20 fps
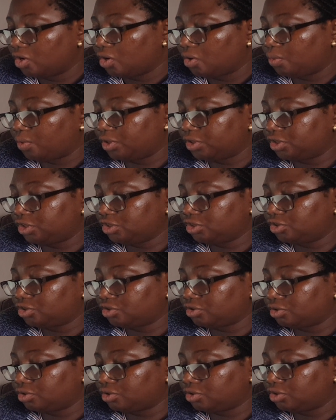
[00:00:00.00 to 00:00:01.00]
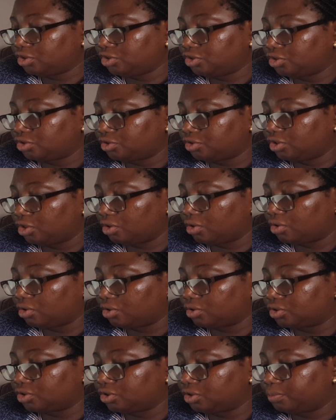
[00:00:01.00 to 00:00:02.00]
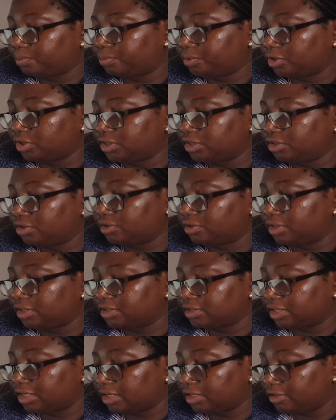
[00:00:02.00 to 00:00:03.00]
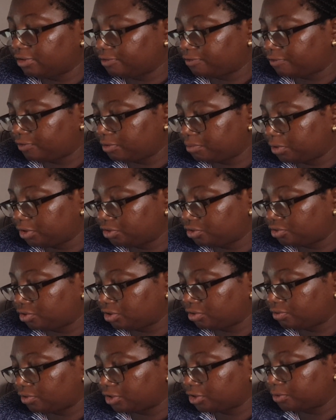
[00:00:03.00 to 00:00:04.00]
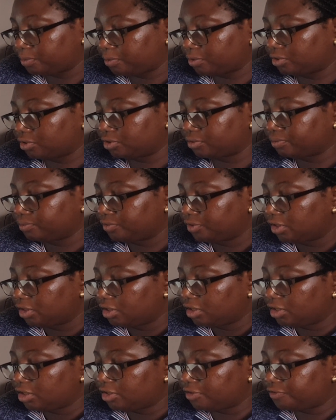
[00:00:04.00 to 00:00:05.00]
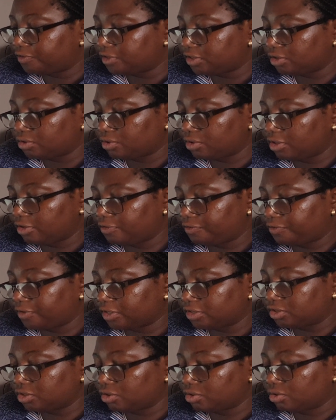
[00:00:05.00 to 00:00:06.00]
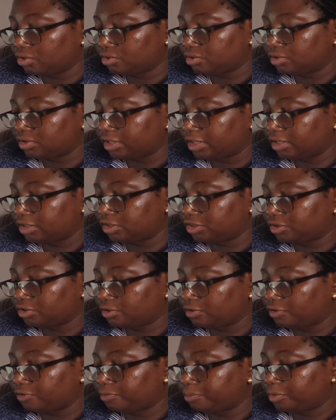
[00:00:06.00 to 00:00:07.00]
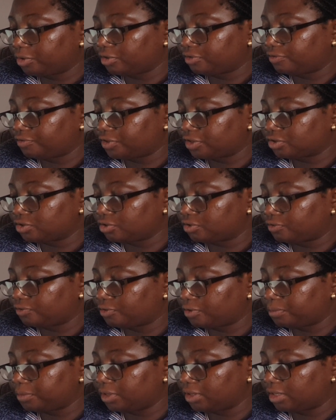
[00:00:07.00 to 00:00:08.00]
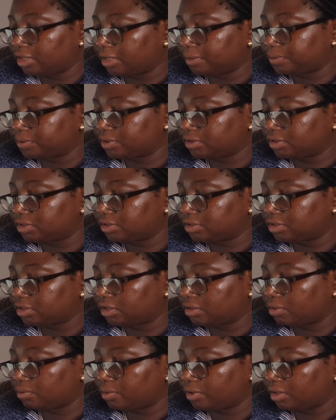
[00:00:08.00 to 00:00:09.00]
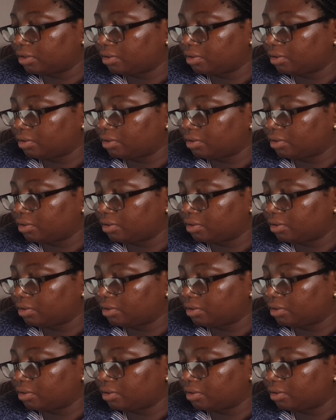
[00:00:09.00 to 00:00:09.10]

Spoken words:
When injury occurs, the body creates an inflammatory response. The physical effect includes dilation of blood vessels, forming gaps in the cell